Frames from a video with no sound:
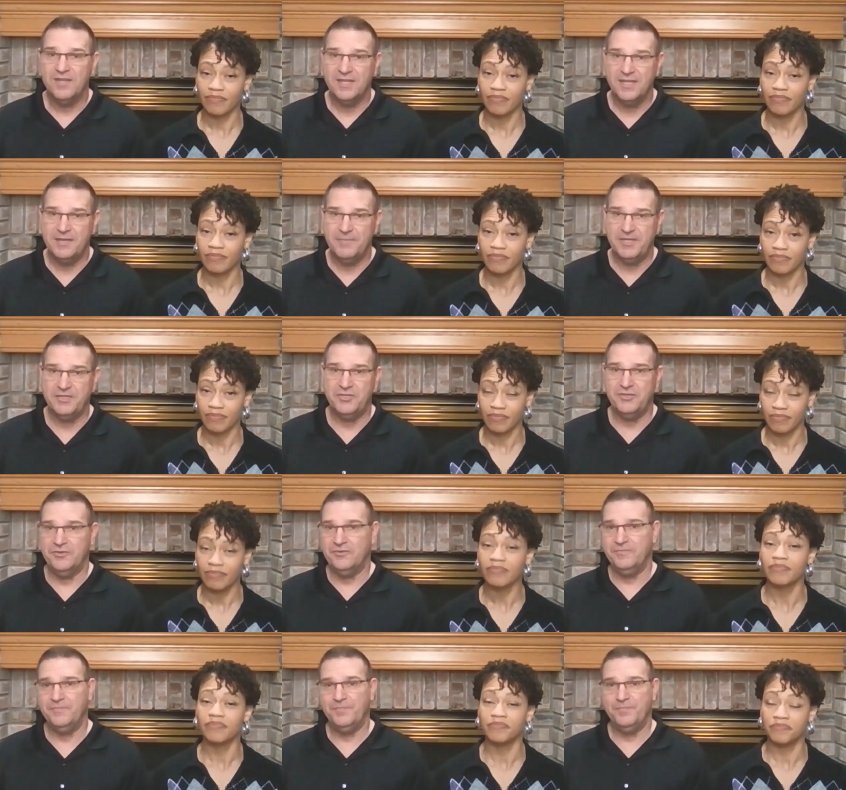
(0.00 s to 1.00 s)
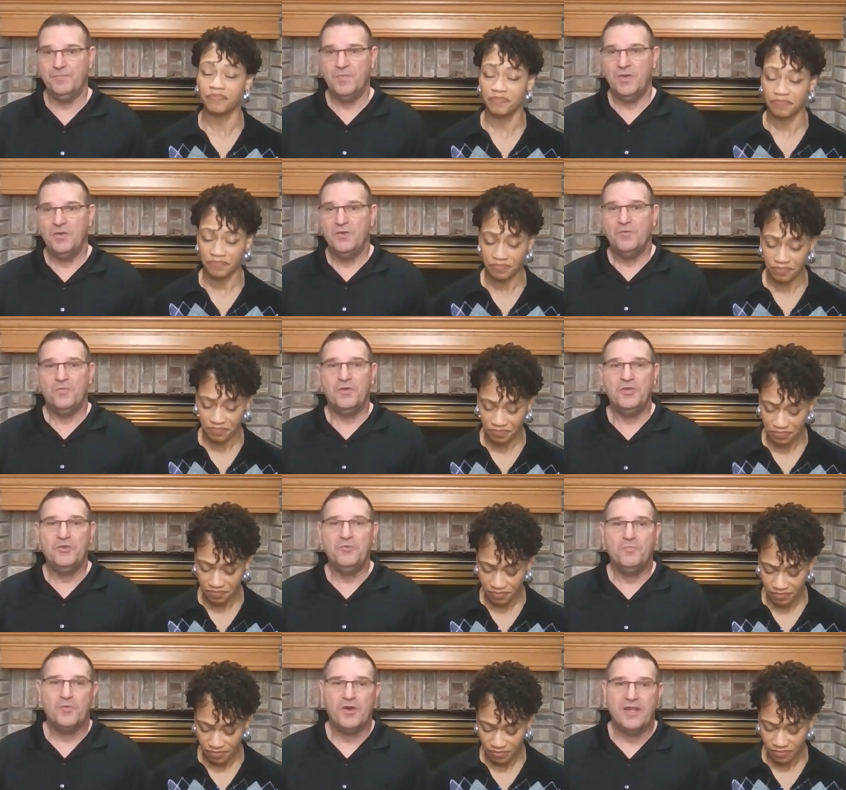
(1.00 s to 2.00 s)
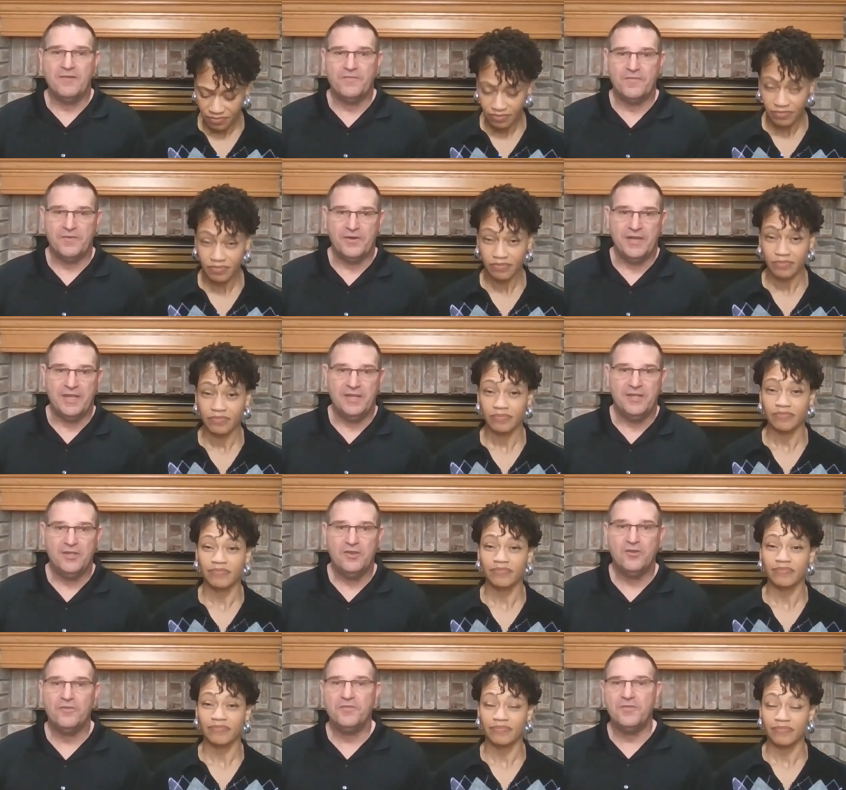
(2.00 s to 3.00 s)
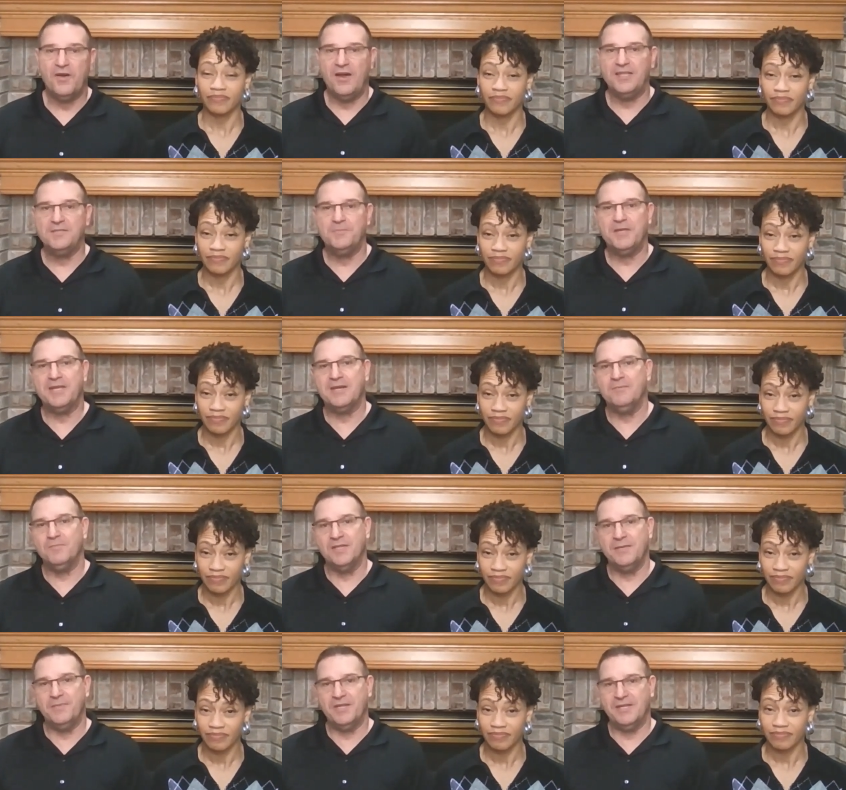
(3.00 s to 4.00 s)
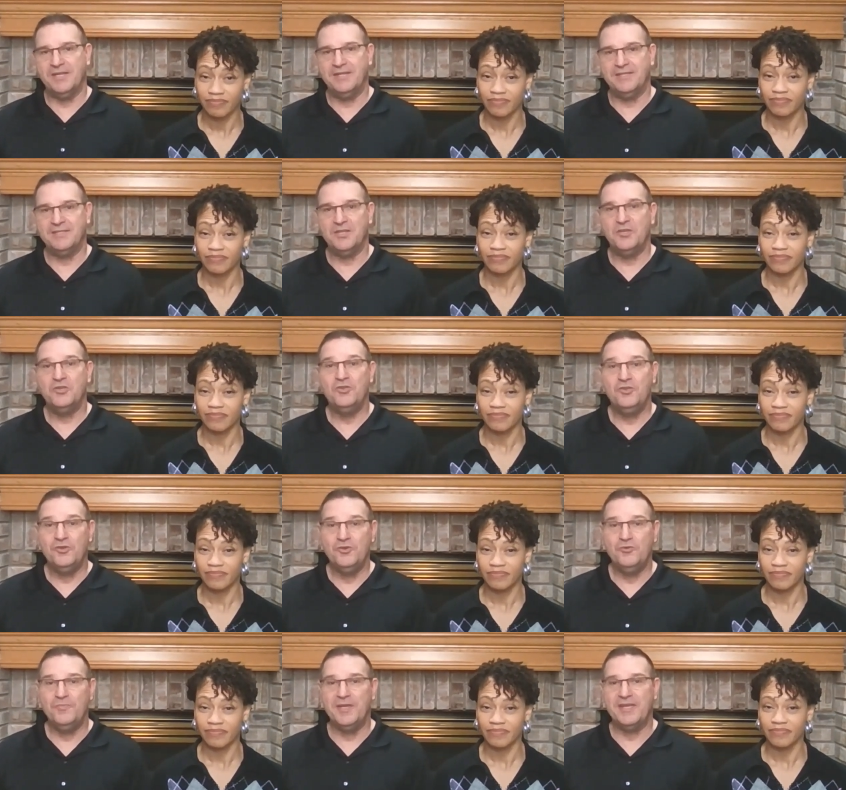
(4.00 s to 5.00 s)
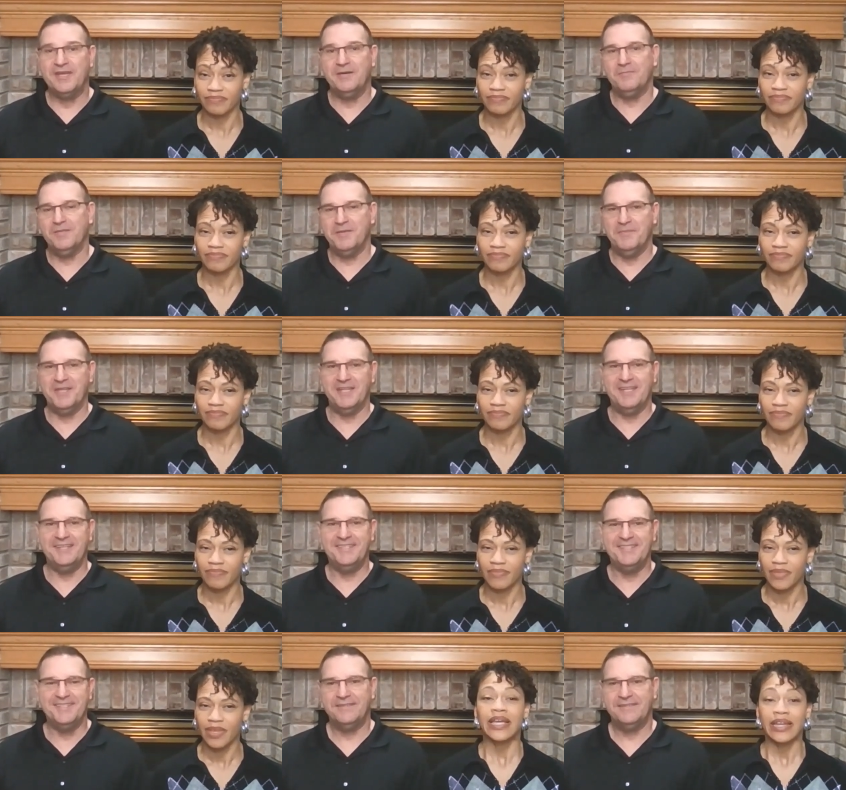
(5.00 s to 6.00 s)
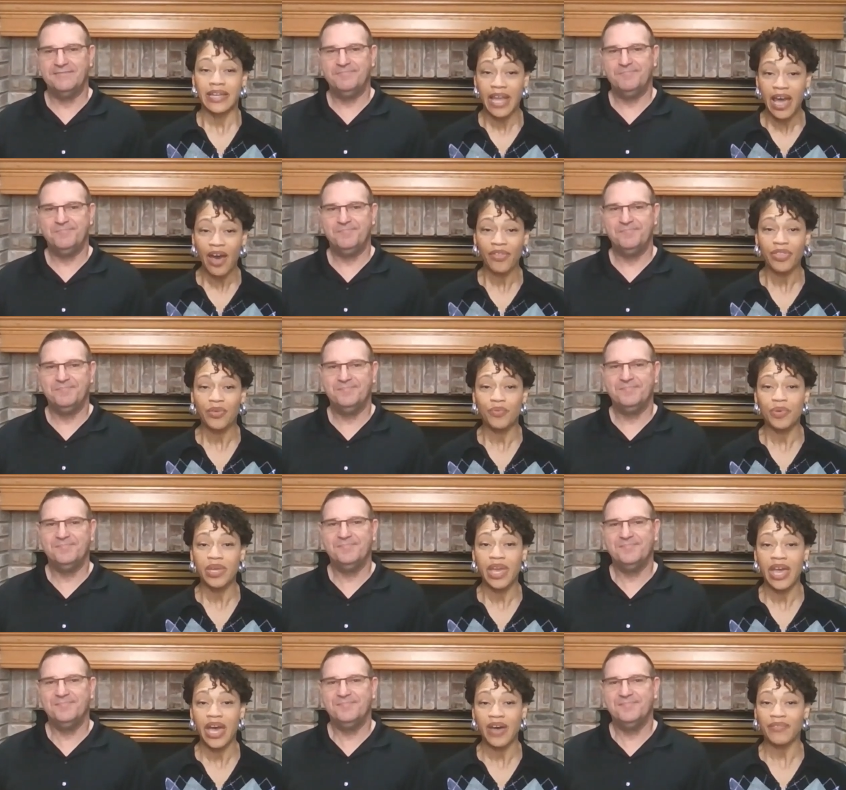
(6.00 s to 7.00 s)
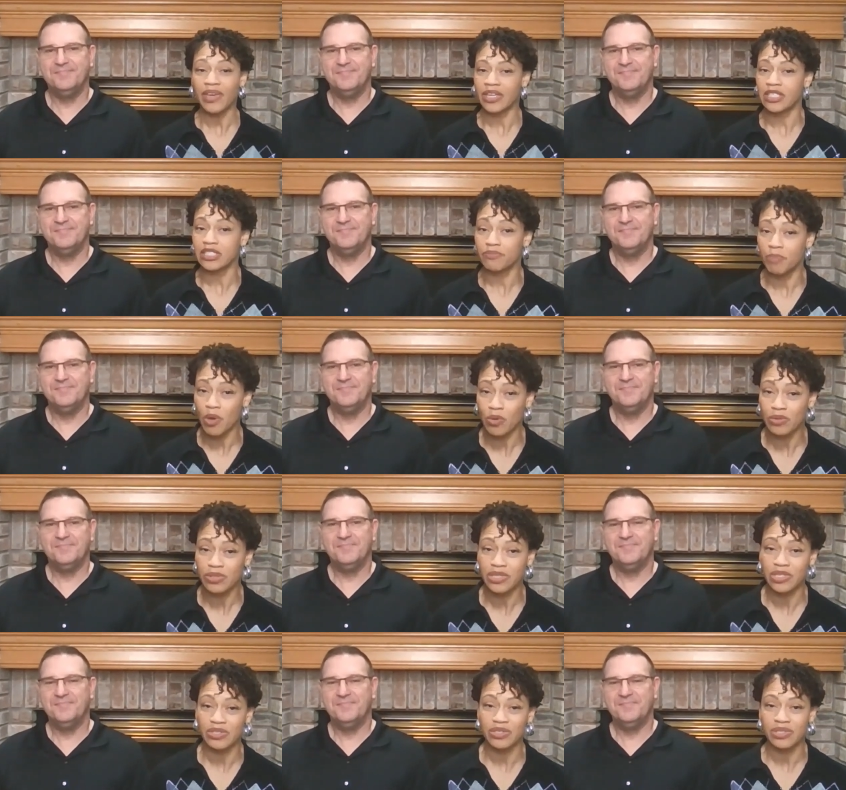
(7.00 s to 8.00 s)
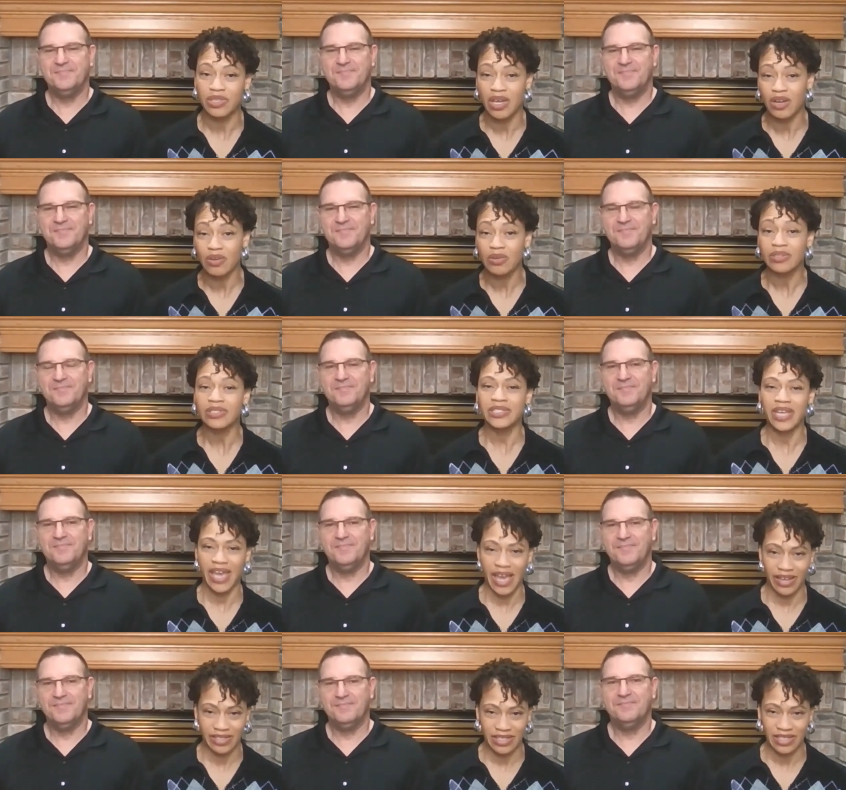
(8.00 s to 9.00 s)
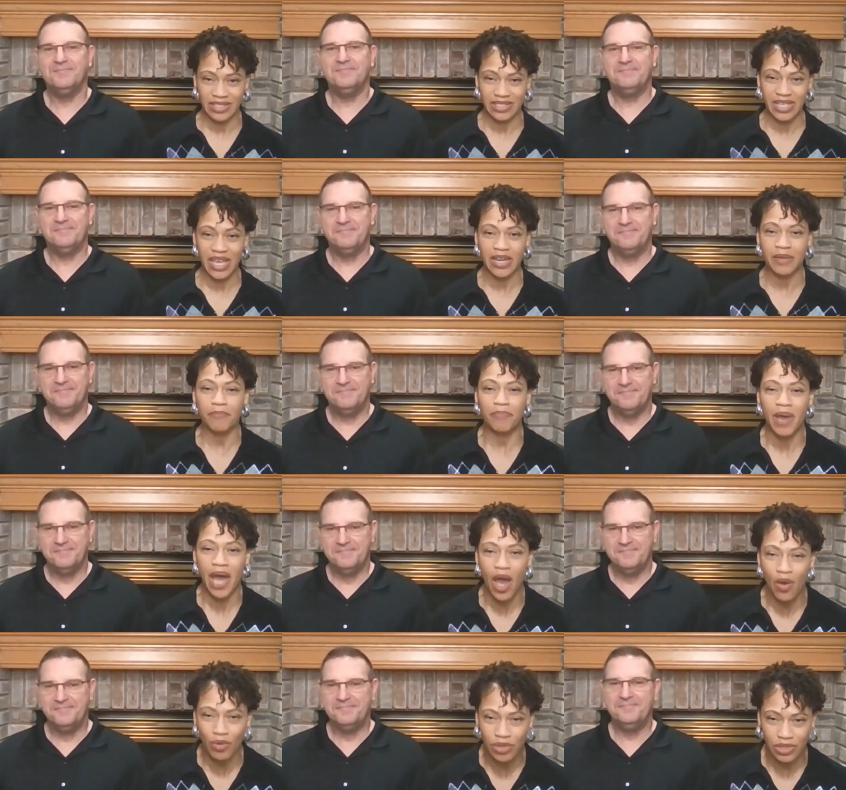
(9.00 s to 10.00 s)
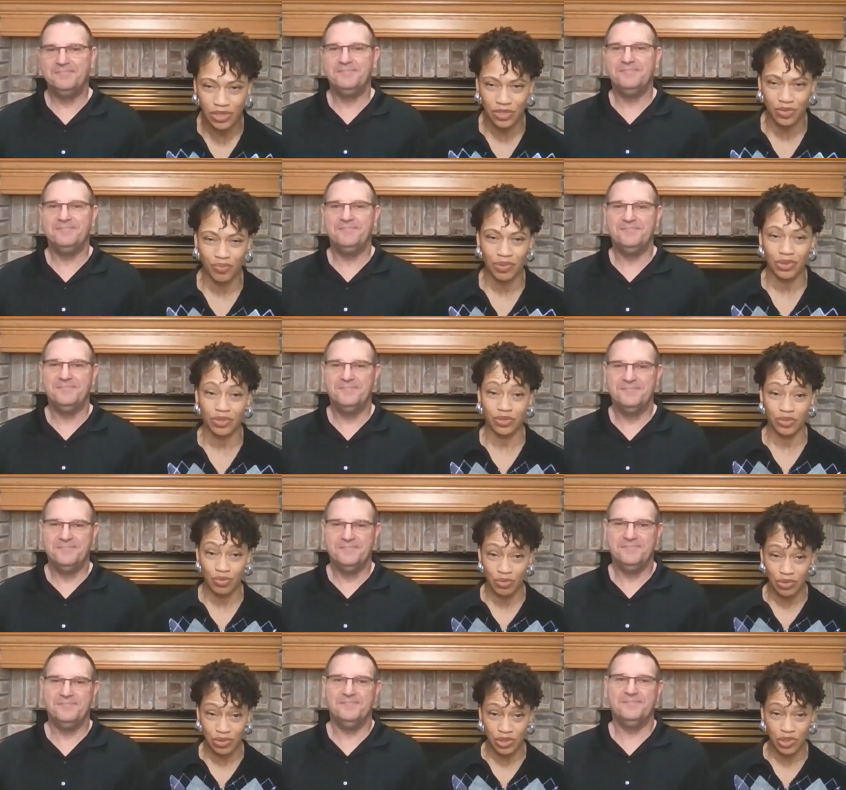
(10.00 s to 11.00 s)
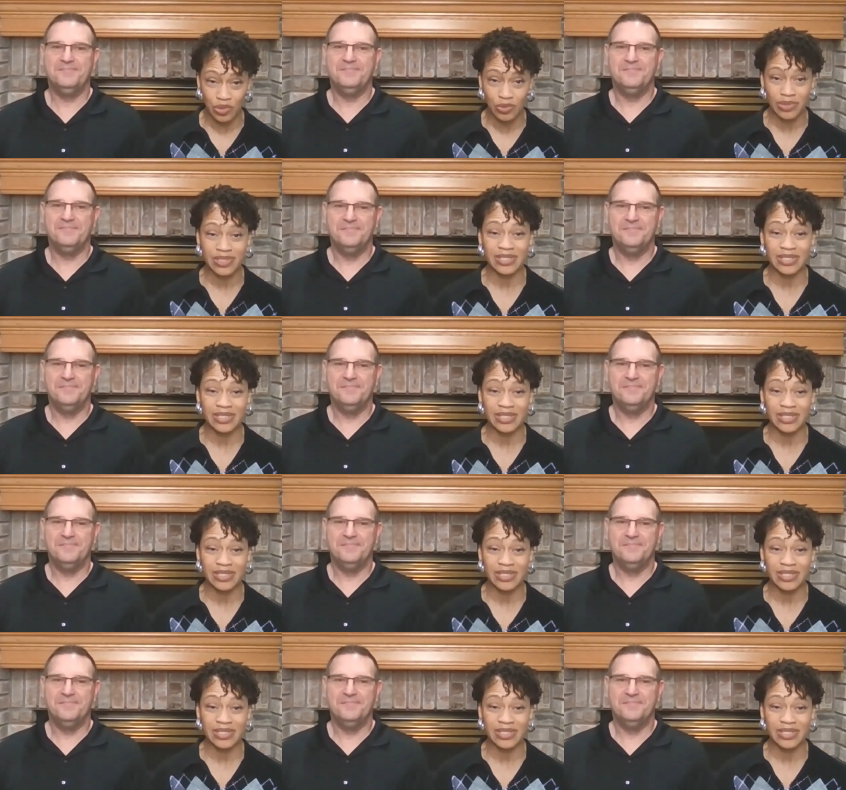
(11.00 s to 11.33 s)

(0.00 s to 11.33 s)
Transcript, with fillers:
Speaker 1: limits you. When you break free, your thoughts become limitless. You become limitless.
Speaker 2: Now that we have exposed their subtle tactics and empowered you with the tools to